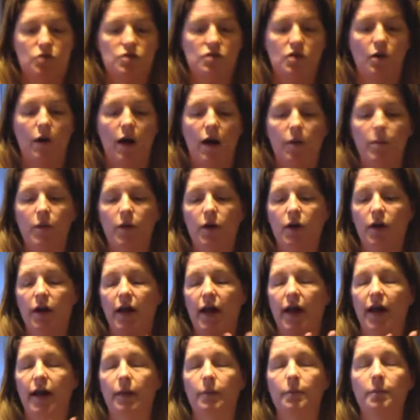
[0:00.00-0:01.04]
So I'll put
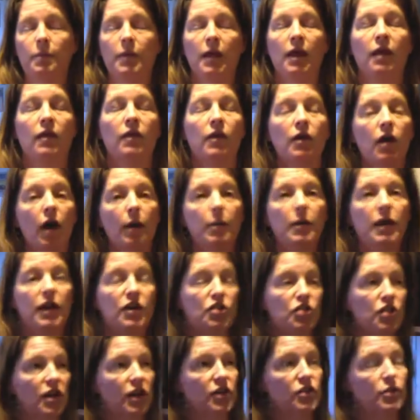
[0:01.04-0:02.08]
the
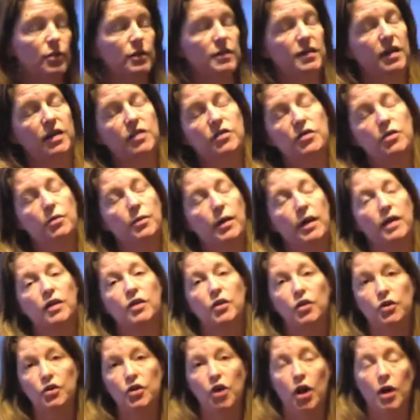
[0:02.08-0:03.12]
combination I do is I do a
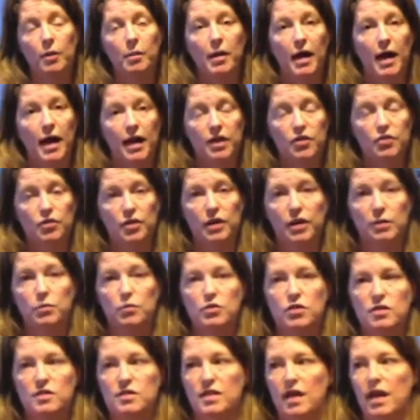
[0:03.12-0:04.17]
good carbohydrate,
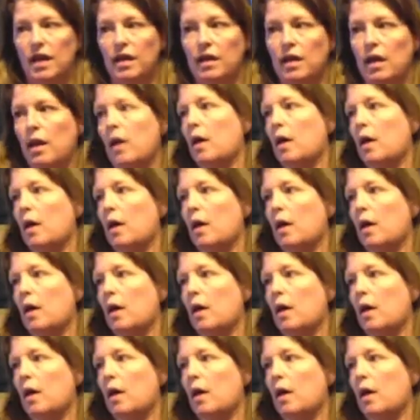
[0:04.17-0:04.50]
which is like